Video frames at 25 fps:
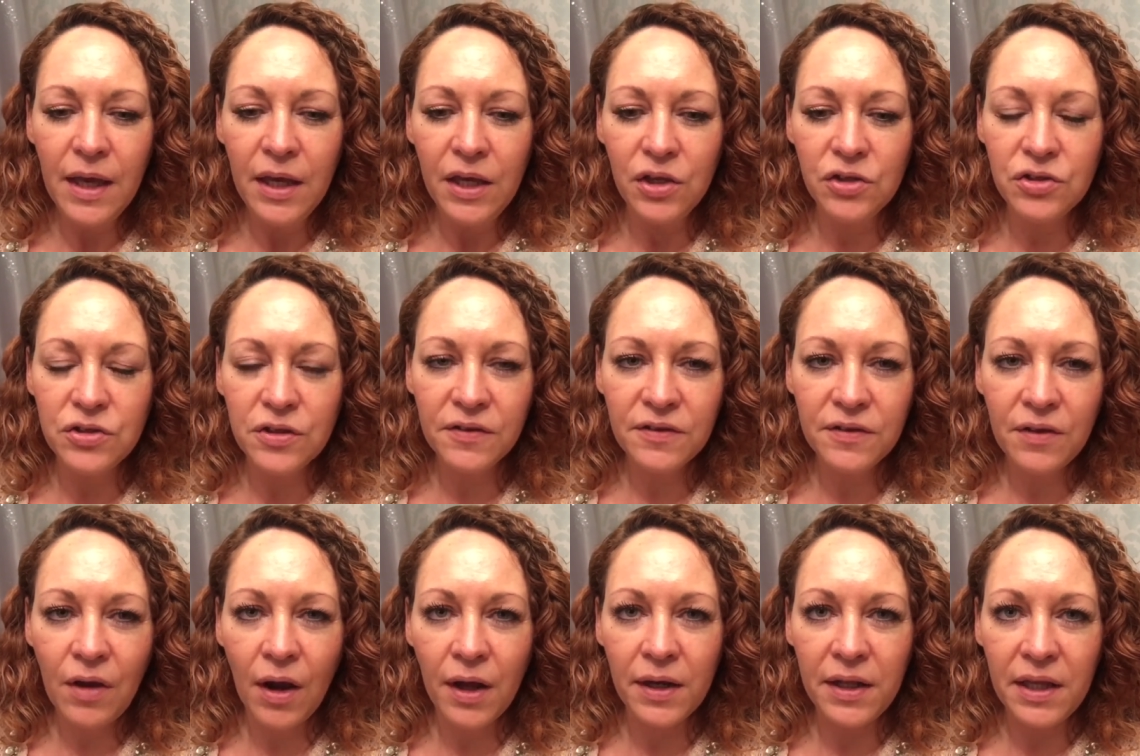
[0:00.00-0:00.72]
you
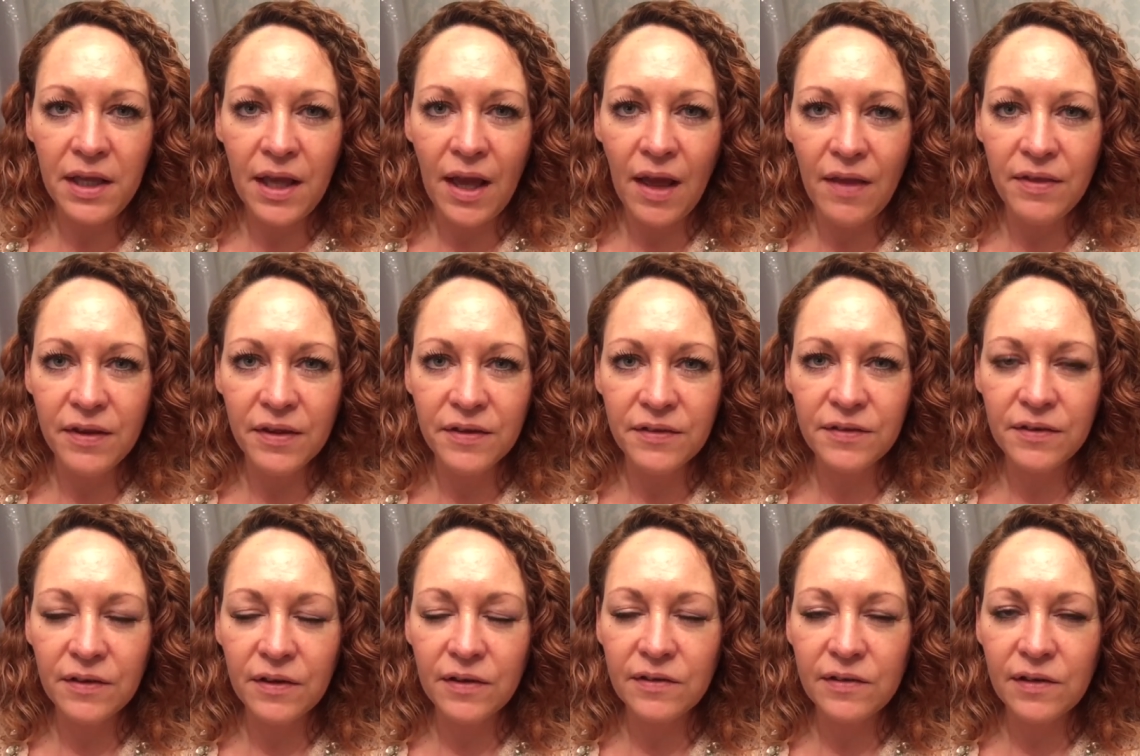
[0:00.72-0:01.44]
just kind of get
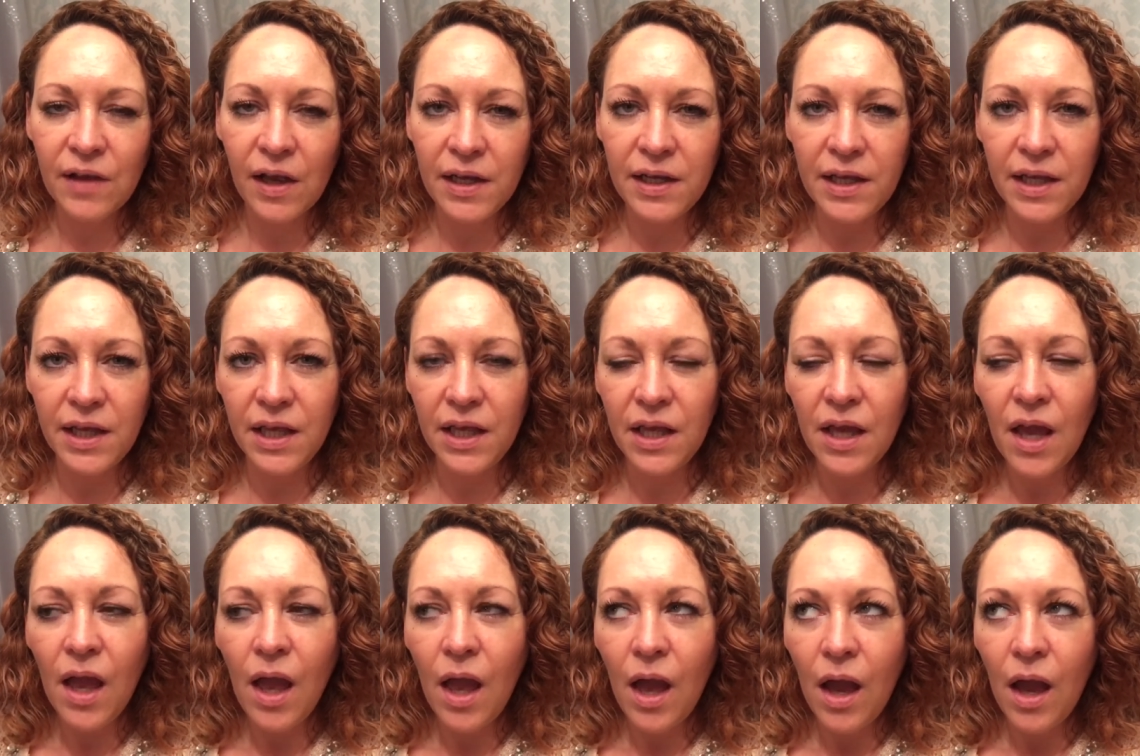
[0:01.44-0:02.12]
this slightly